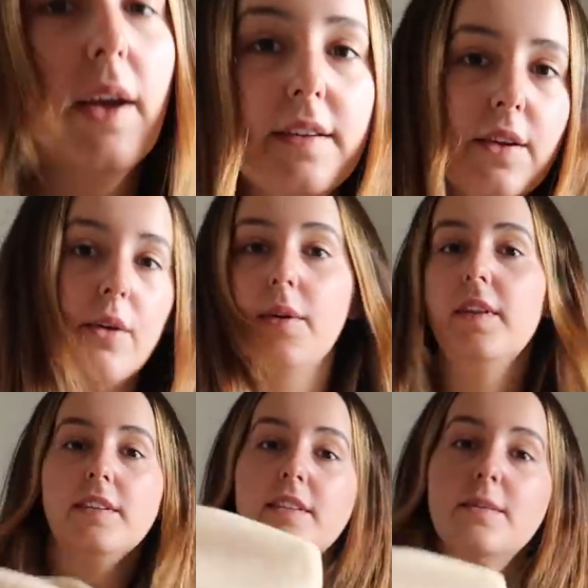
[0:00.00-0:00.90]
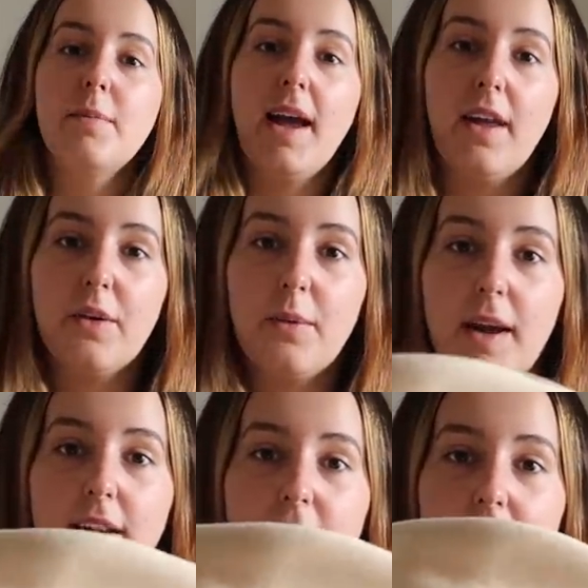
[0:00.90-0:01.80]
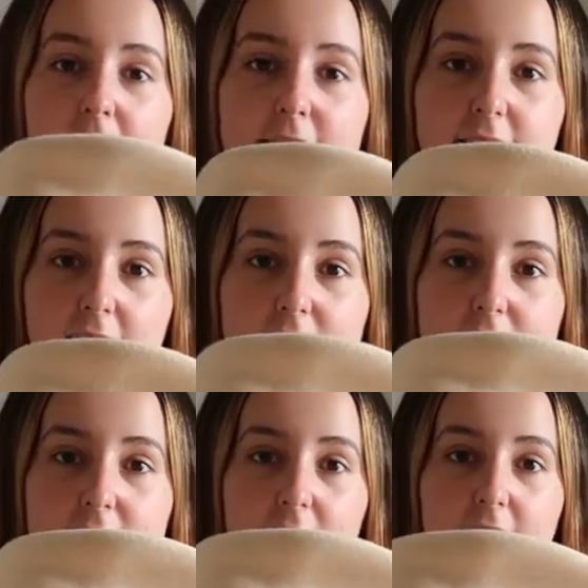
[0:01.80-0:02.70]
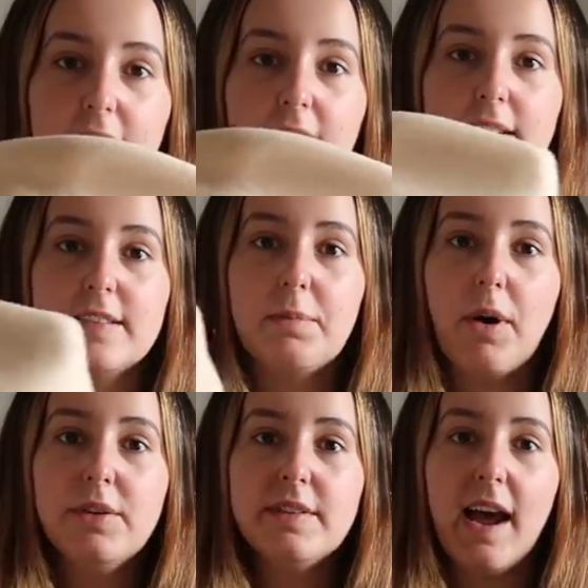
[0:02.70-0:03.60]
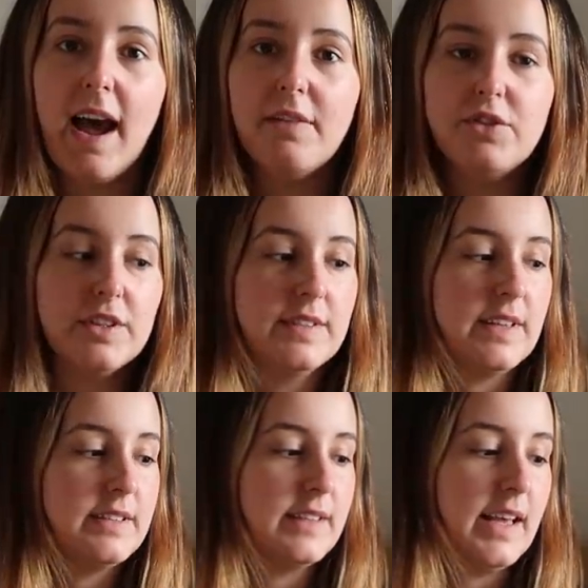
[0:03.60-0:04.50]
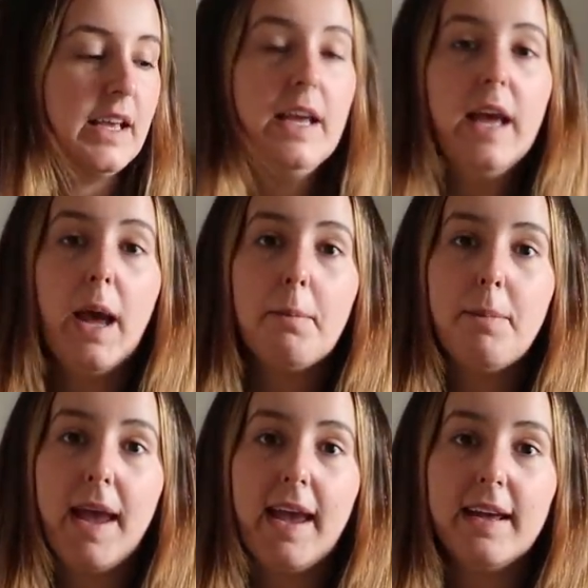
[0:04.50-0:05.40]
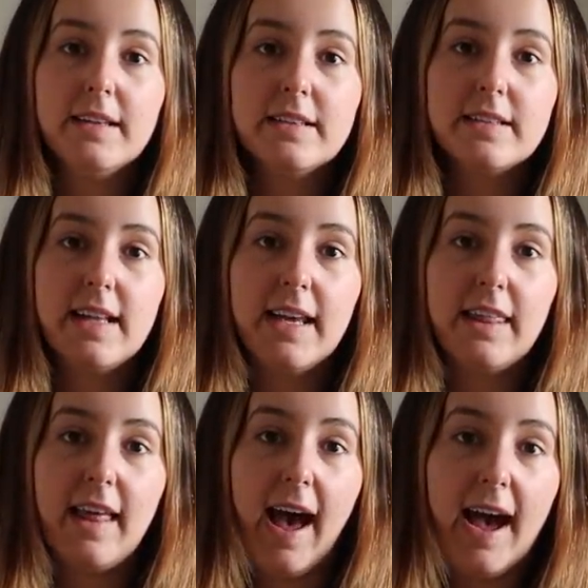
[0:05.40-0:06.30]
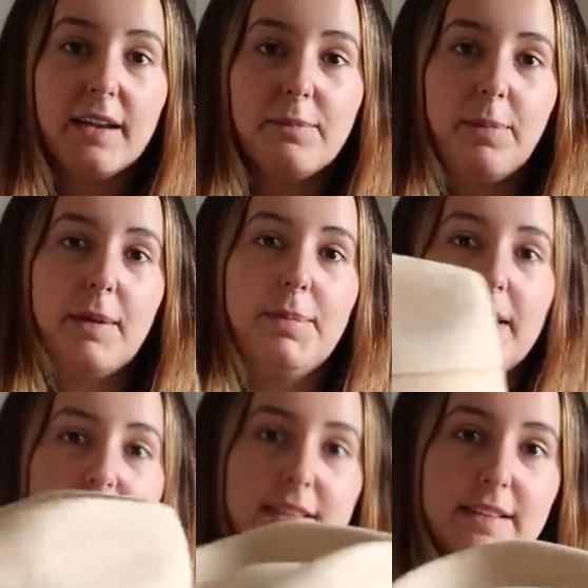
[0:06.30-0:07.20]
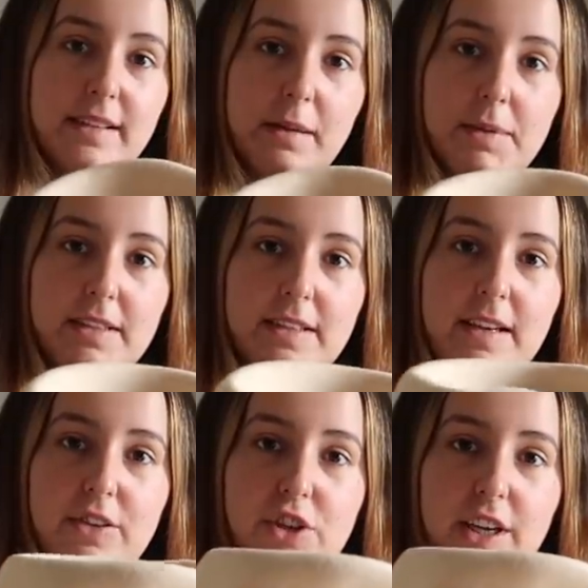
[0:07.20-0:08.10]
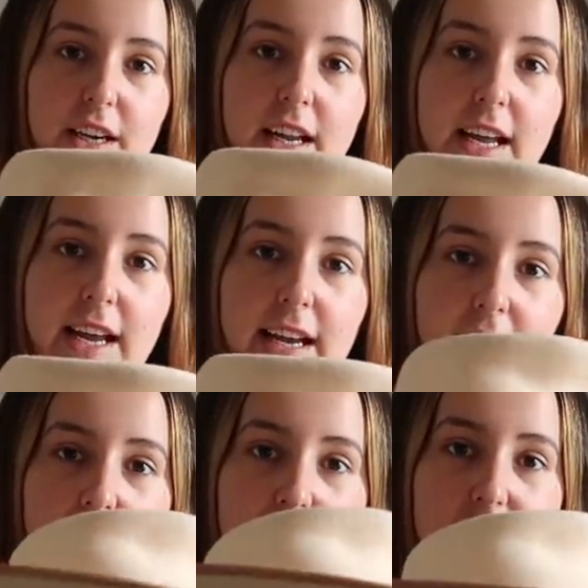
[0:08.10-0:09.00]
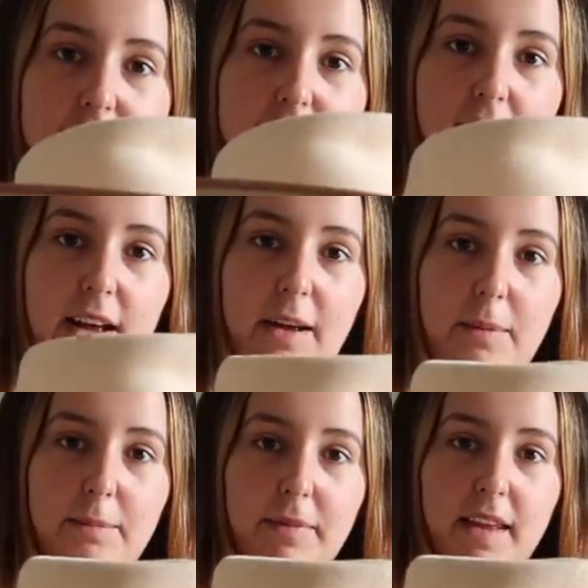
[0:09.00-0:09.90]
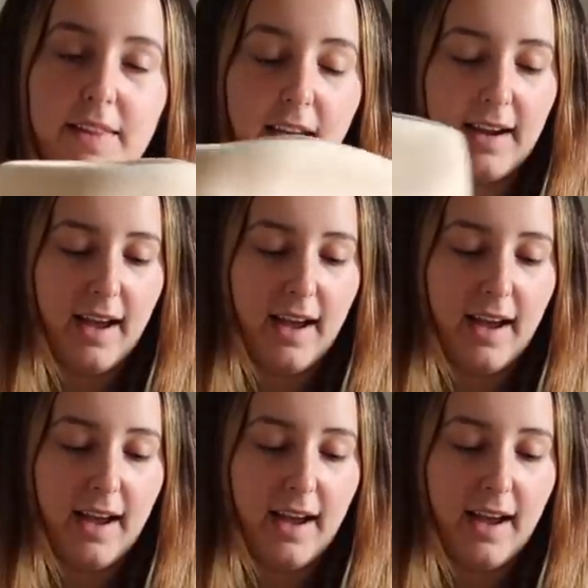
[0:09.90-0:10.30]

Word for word: Okay, so this is my other one. It has that detailing it. It's supposed to have just this like band like that, but because this is limited edition, it has that